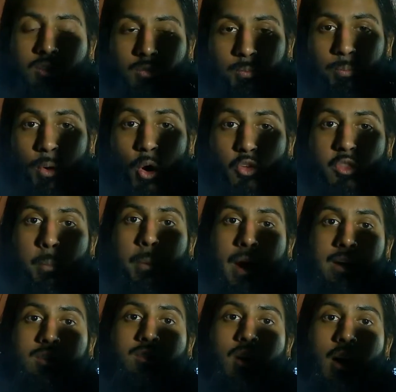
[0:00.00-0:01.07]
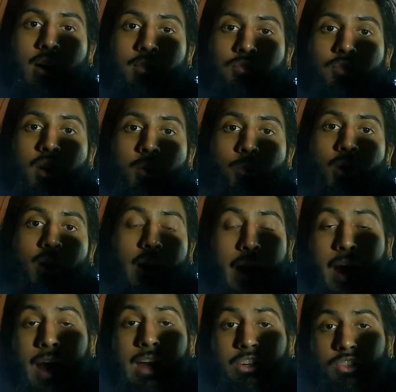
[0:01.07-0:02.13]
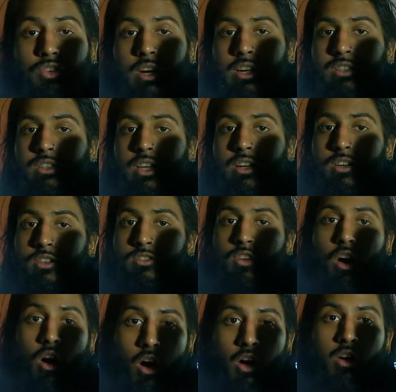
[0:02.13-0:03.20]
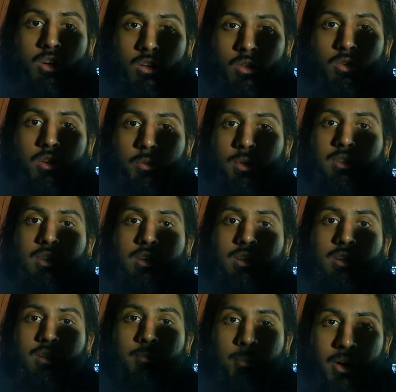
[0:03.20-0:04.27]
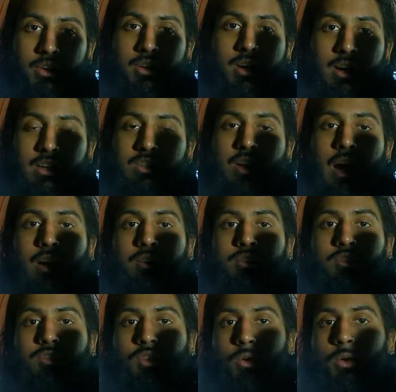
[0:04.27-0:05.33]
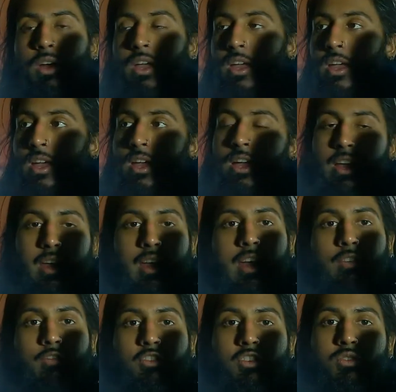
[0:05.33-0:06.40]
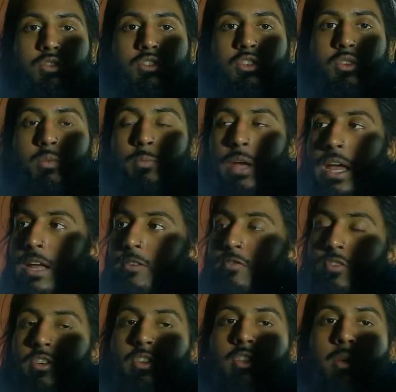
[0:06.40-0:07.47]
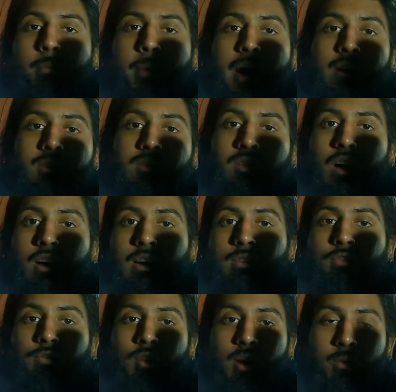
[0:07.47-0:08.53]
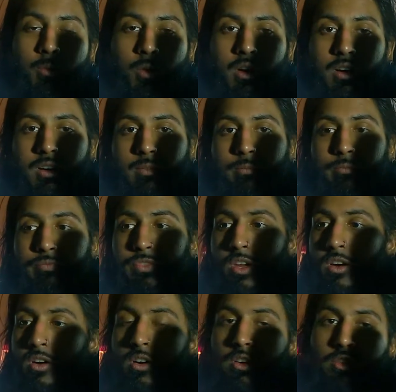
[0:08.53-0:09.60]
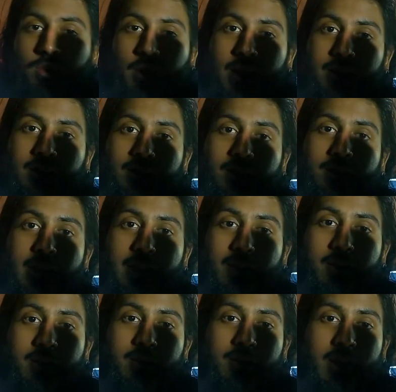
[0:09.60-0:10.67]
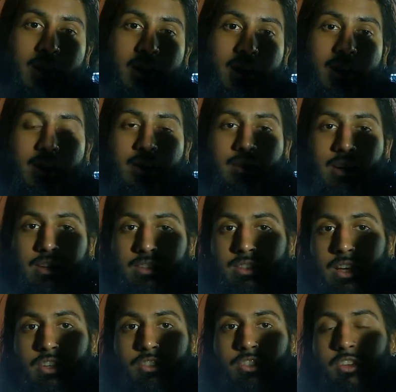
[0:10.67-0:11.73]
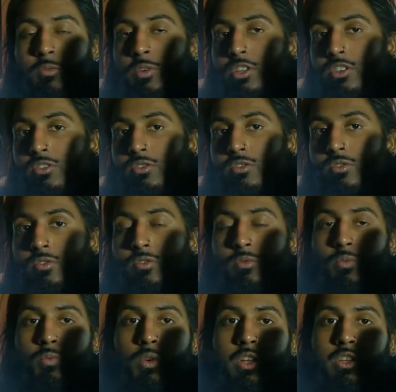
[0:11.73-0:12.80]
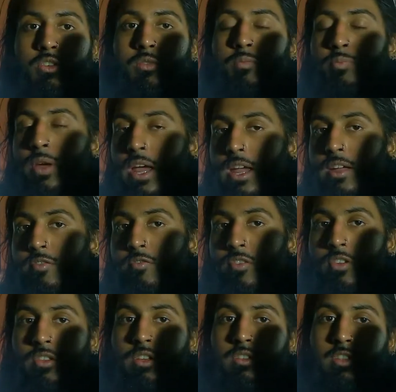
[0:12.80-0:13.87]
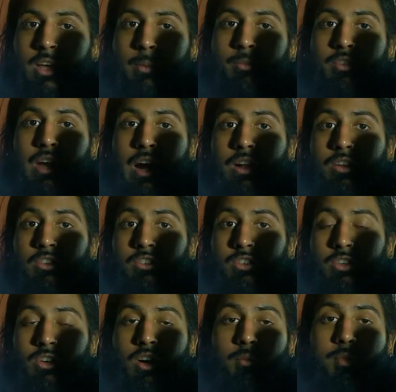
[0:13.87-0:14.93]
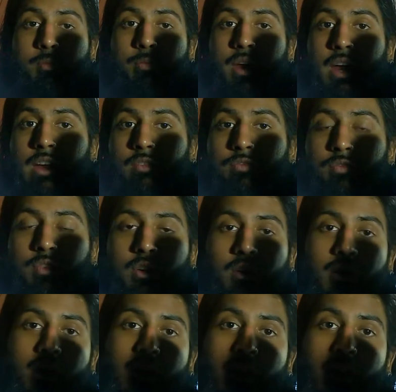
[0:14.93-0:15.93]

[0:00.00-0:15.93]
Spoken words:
both the penny stocking framework and trading tickers are included with the Millionaire challenge. So if you do pay for the penny stocking framework or trading tickers, then essentially when you pay for the TIM challenge, you're going to be paying for